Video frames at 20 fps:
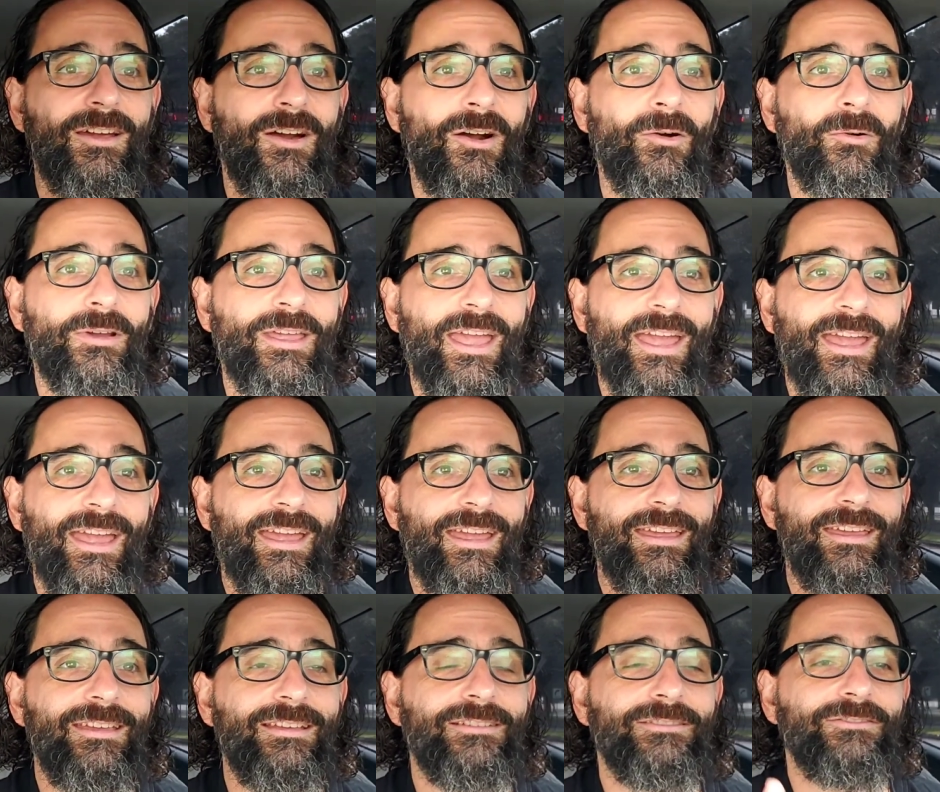
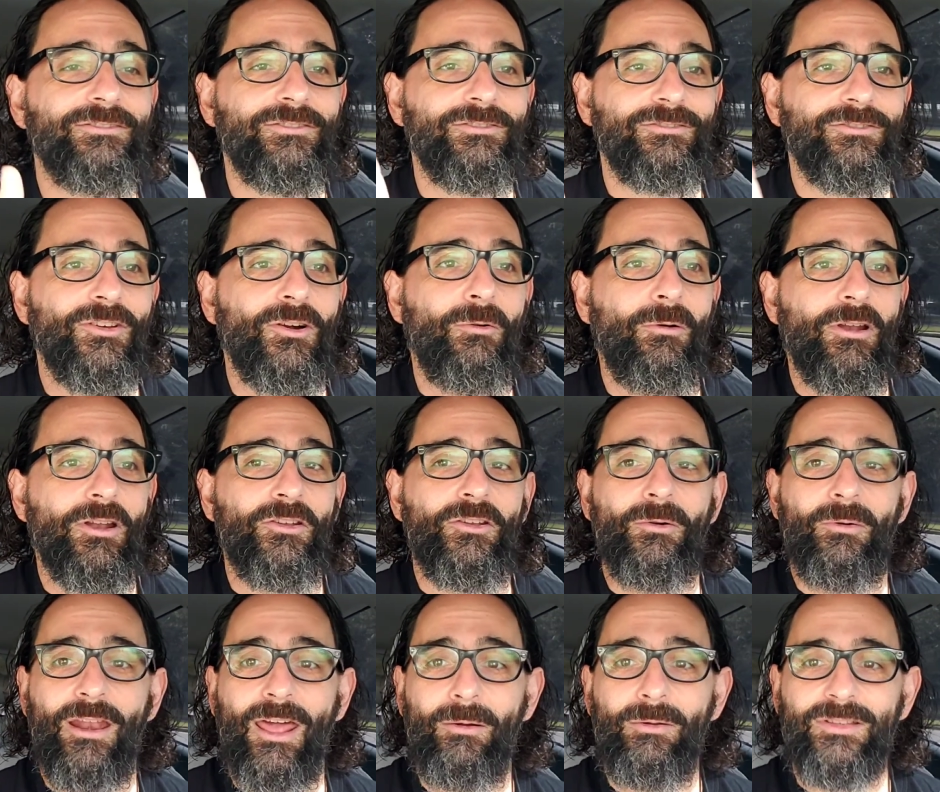Okay, don't want to know
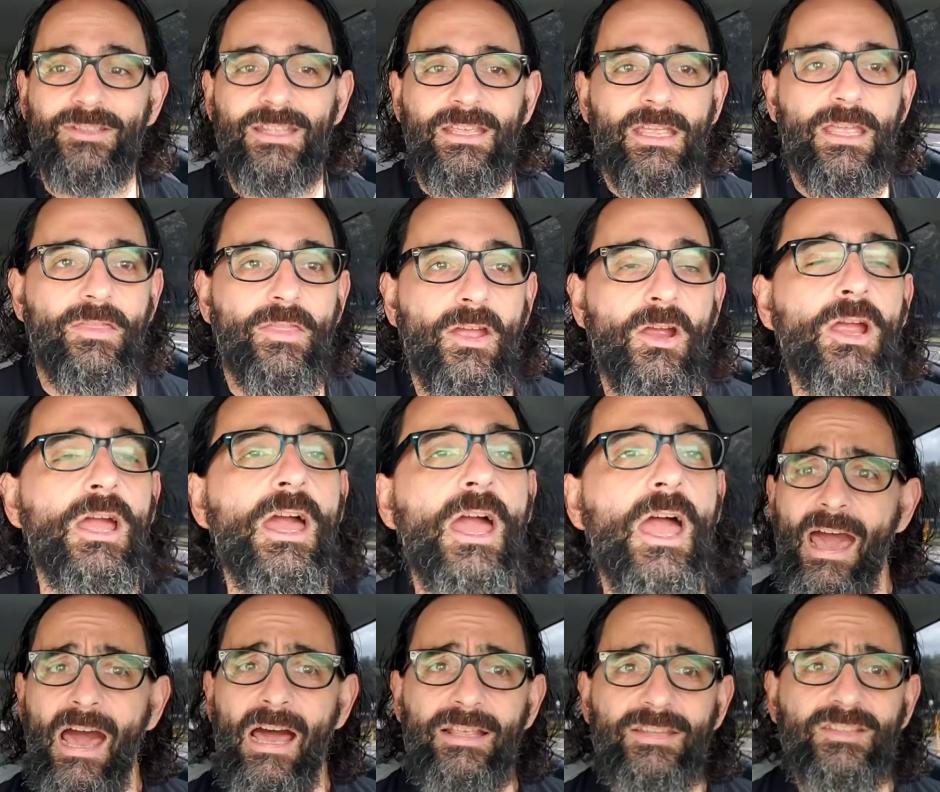what I was thinking there.
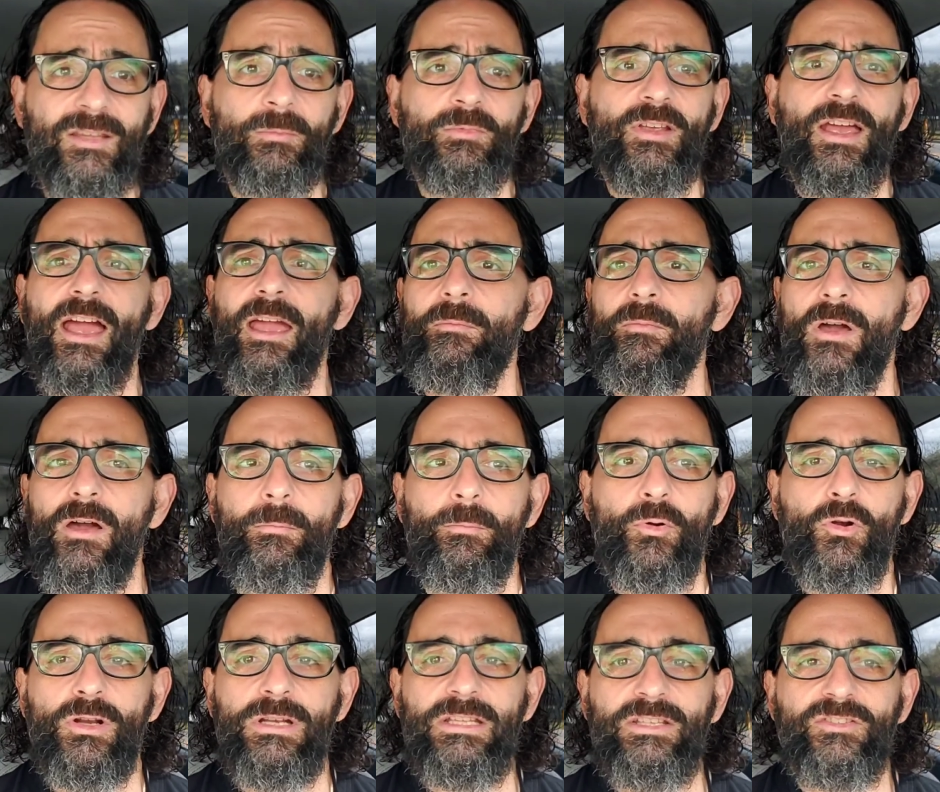Sometime
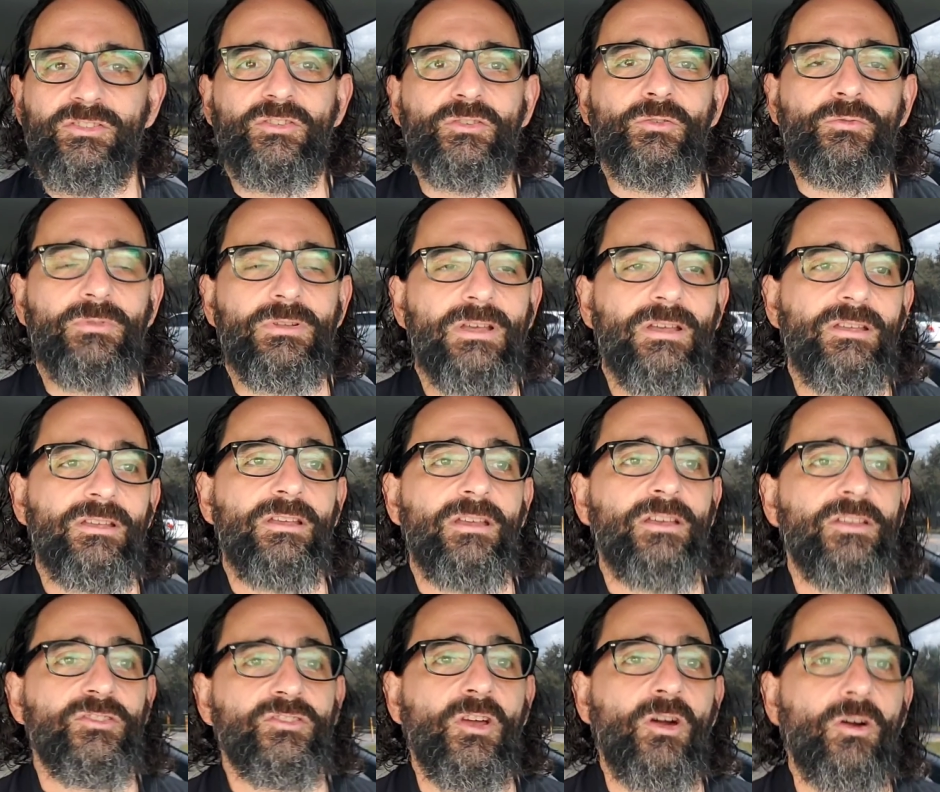pretty
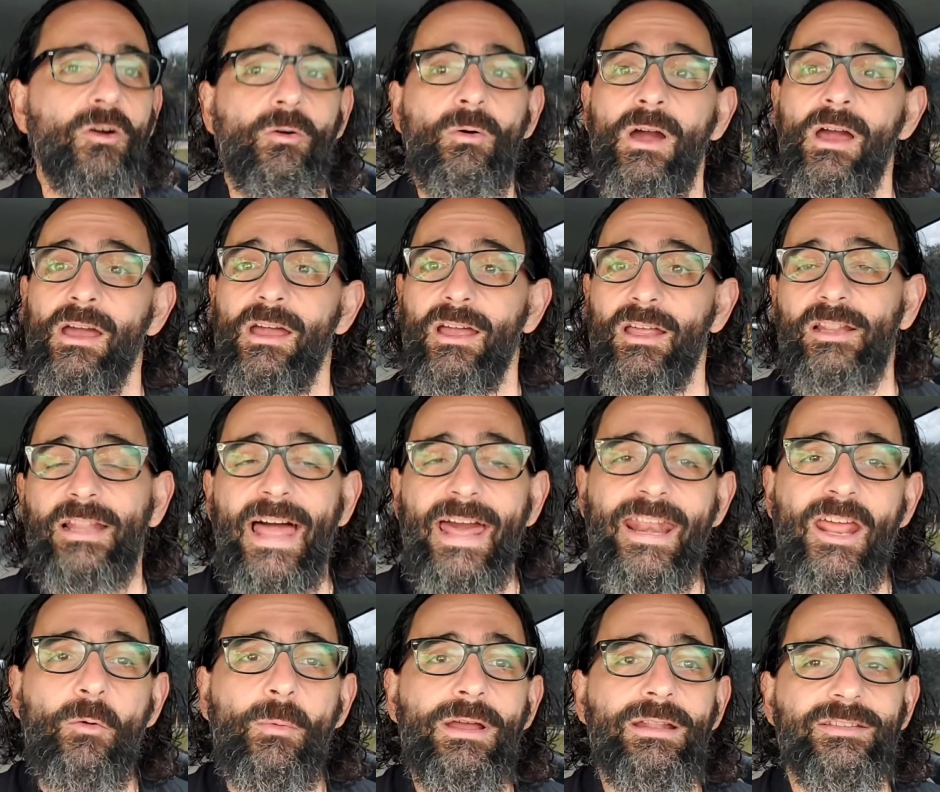soon. So glad
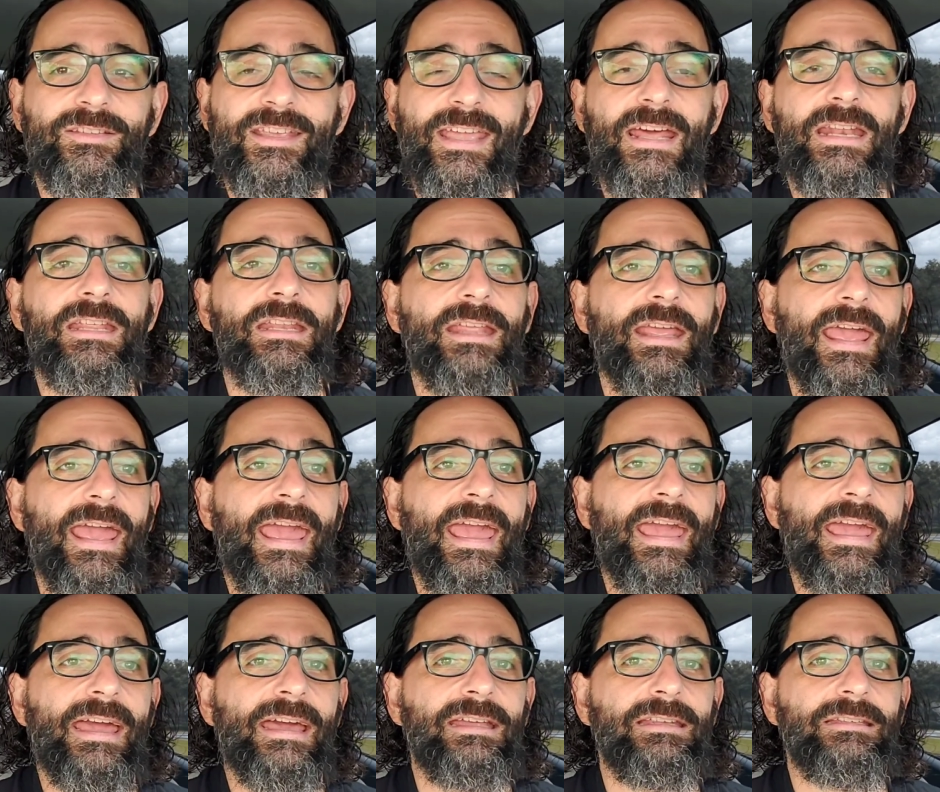I went to get it
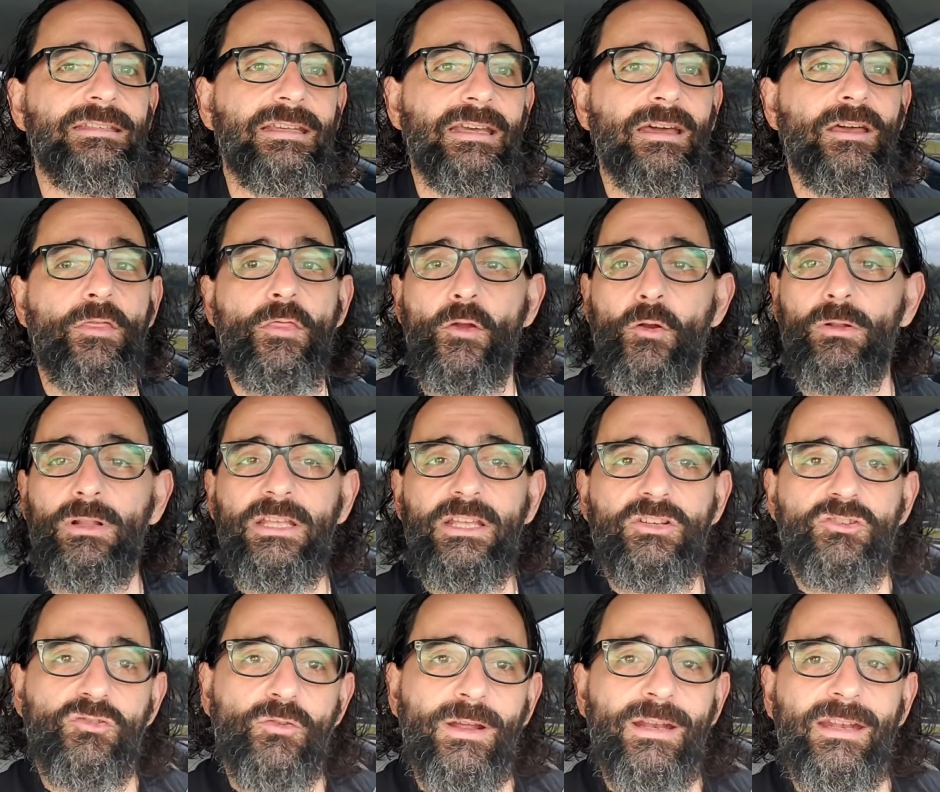and thoroughly
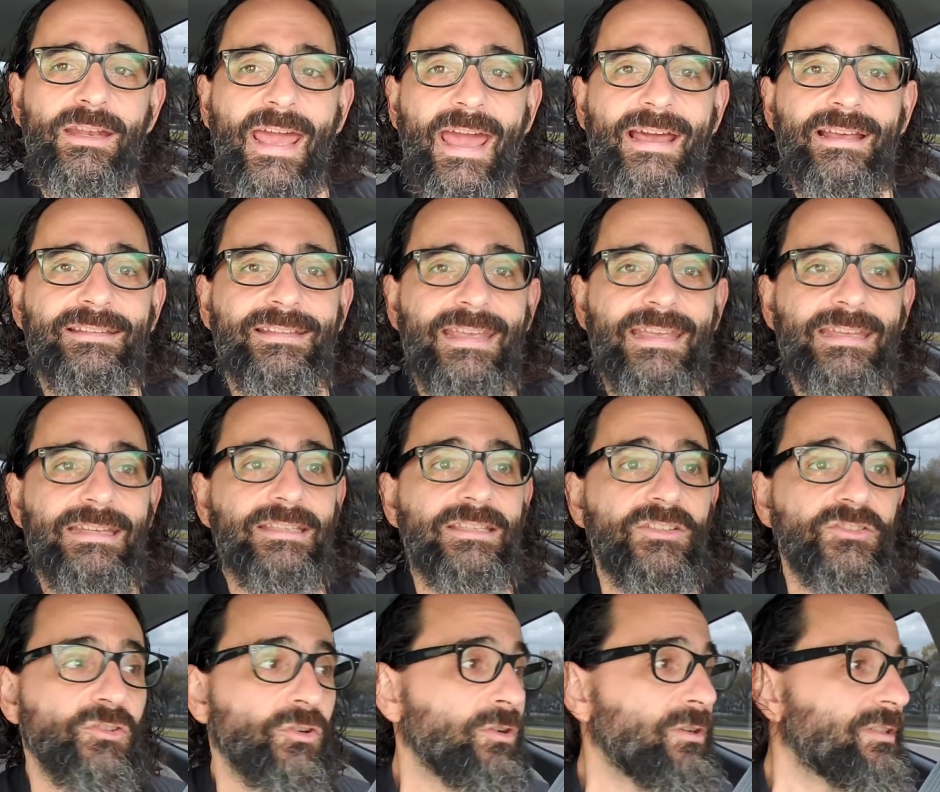enjoyed it as a
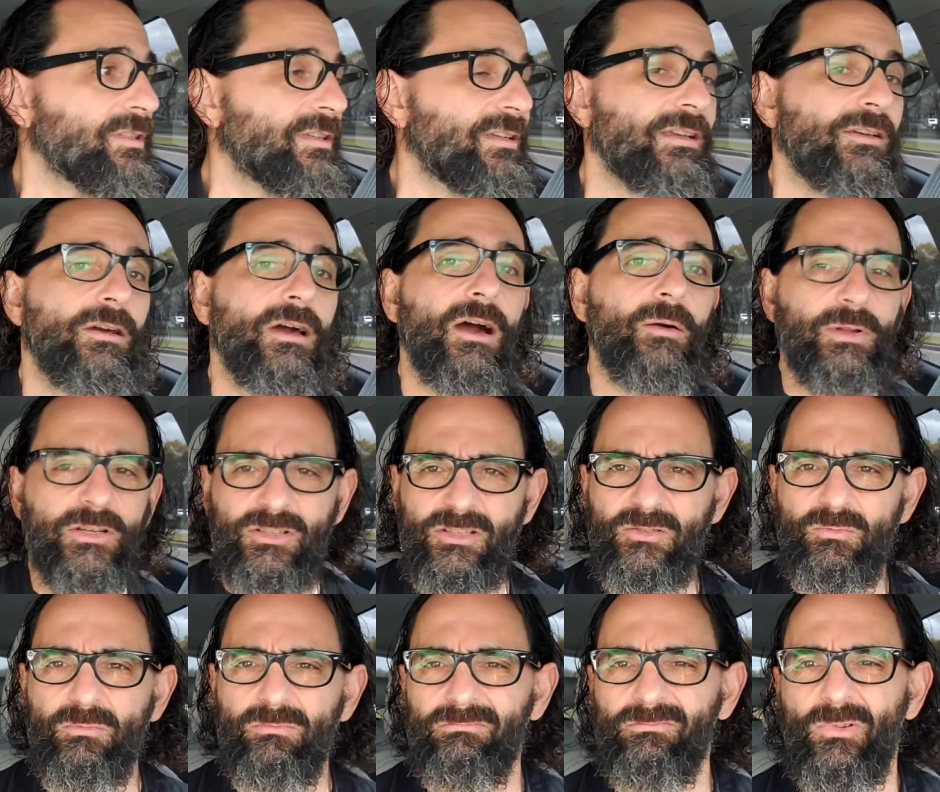dessert, which
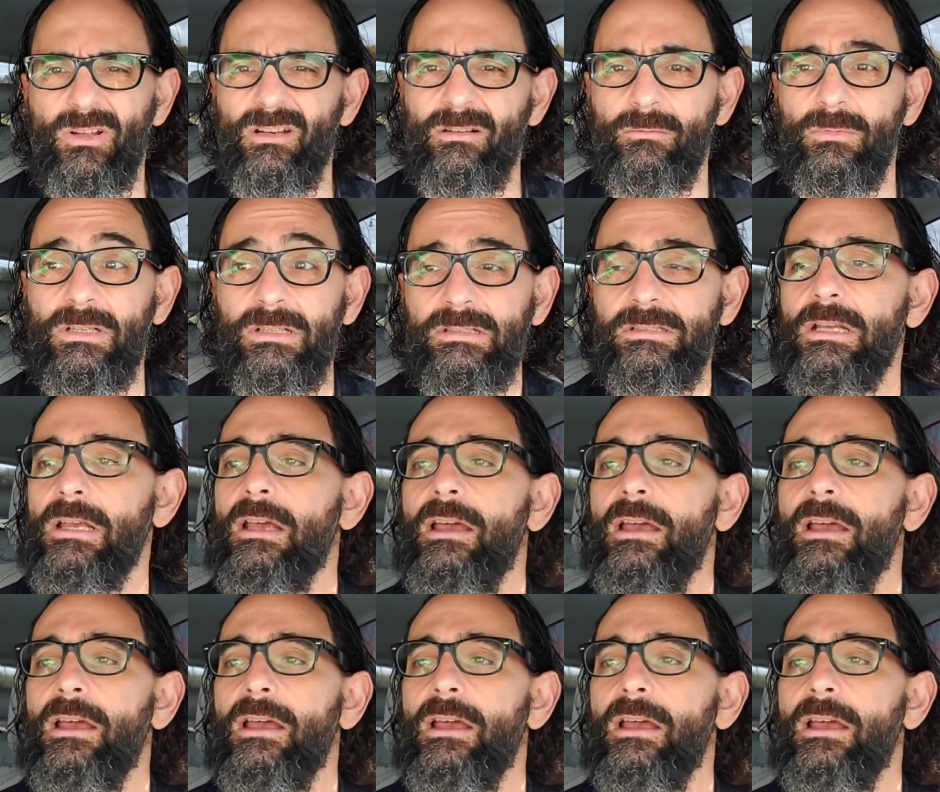is what it was.